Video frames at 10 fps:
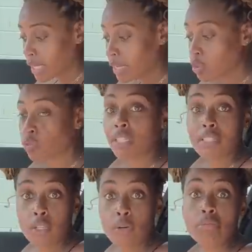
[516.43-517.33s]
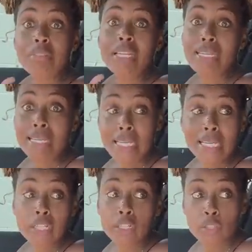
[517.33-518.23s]
there's crystal in
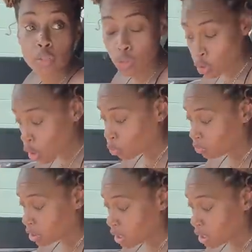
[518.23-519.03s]
here too.